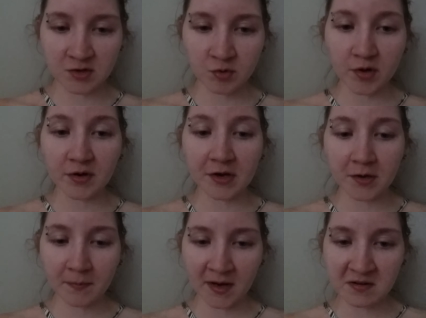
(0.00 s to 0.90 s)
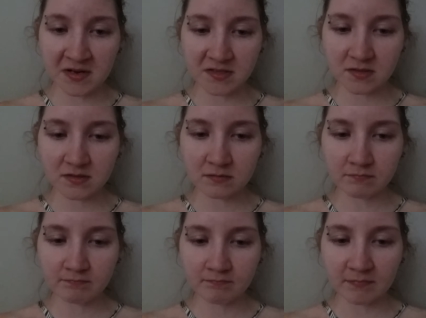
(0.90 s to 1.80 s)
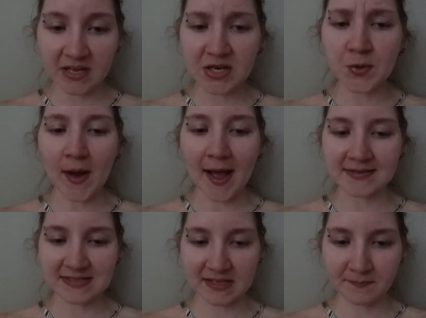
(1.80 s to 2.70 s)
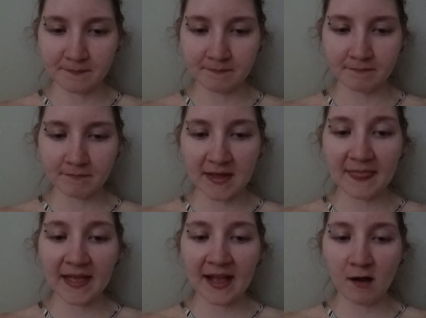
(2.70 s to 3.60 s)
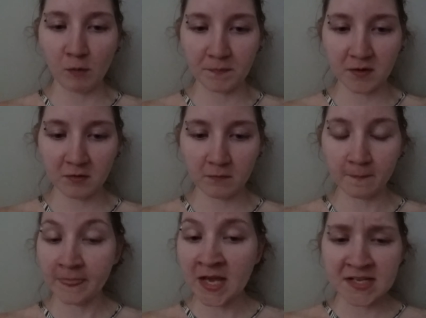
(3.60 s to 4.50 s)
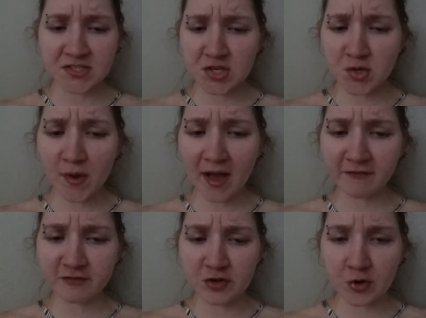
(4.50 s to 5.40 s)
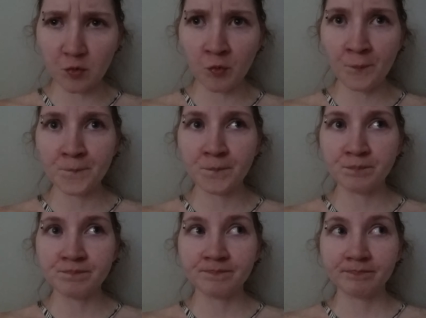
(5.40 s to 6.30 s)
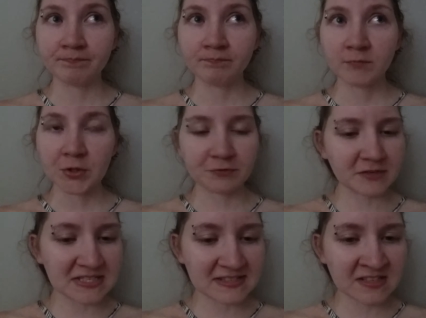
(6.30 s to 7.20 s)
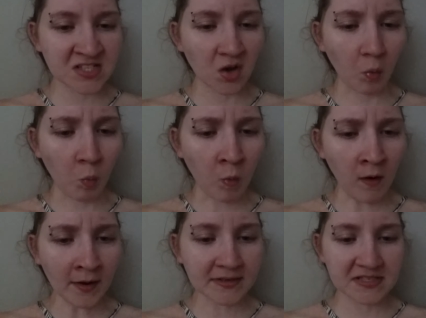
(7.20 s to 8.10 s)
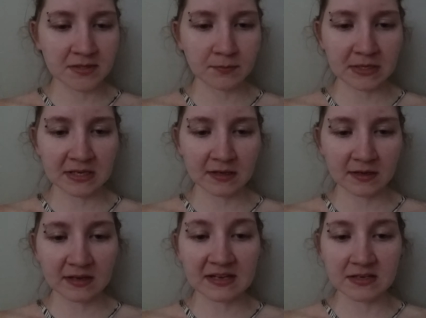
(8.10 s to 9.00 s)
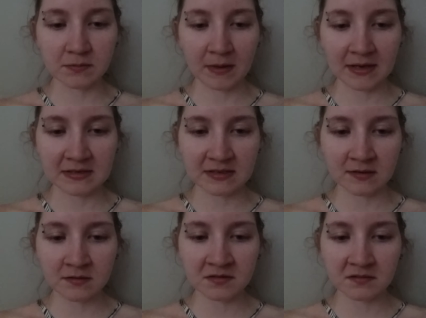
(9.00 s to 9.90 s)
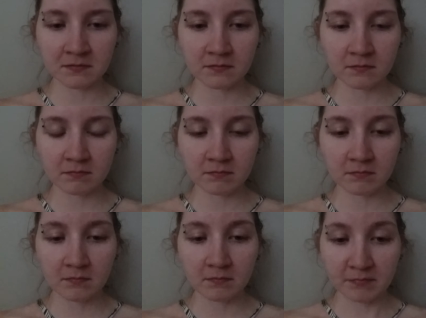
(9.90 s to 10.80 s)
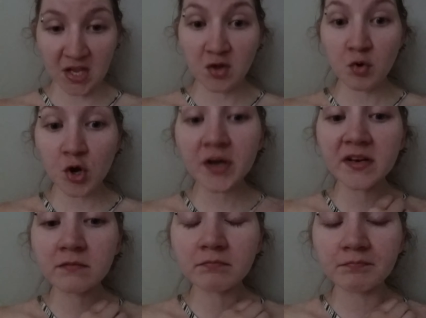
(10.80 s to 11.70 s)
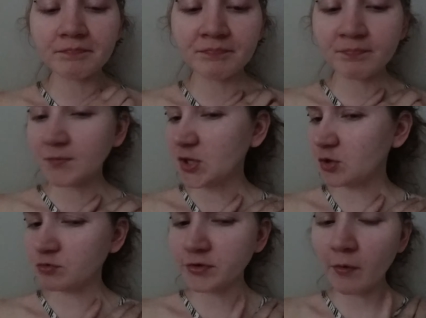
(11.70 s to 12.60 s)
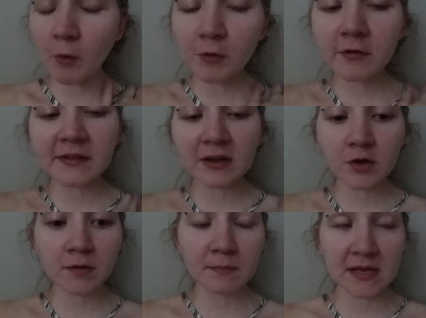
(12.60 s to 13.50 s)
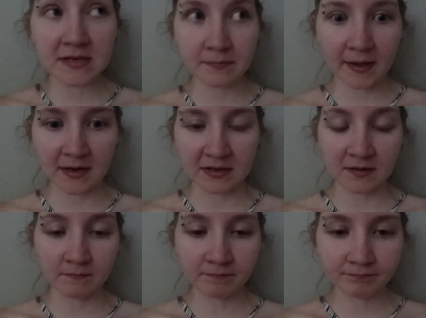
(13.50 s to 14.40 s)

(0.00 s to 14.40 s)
you go to your parents and you ask them and they help you. So you have no reason to want to be independent. But you could. You totally could be independent.